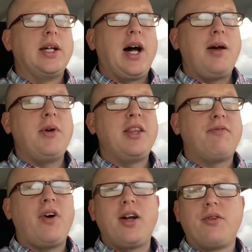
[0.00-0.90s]
I'm in
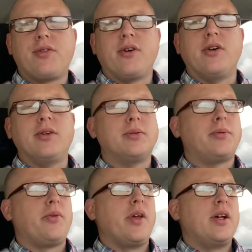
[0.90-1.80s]
the final third.
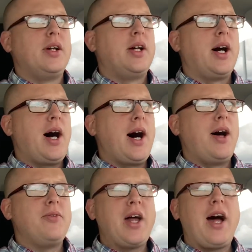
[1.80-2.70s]

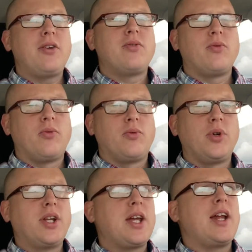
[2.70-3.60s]
Not
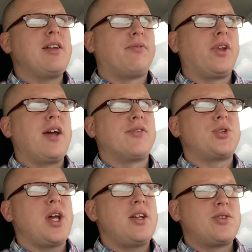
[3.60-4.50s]
really any flavor
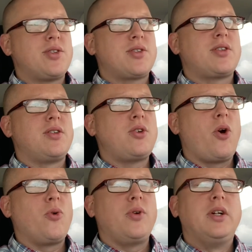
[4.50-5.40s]
changes to
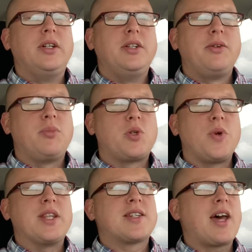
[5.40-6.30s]
note
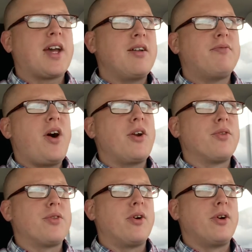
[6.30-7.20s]
between the second and
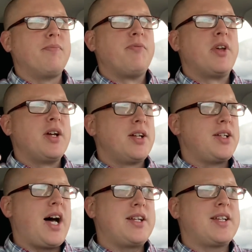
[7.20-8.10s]
final third.
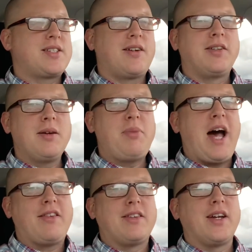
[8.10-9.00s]
Not necessarily a
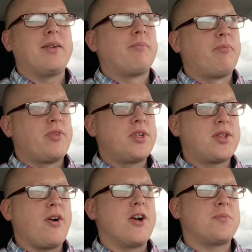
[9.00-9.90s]
bad thing. The
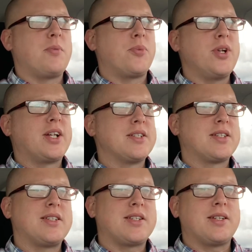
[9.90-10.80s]
cigar's been pretty
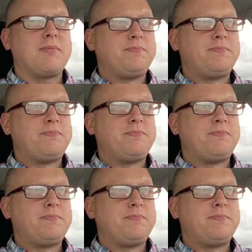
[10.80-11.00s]
consistent.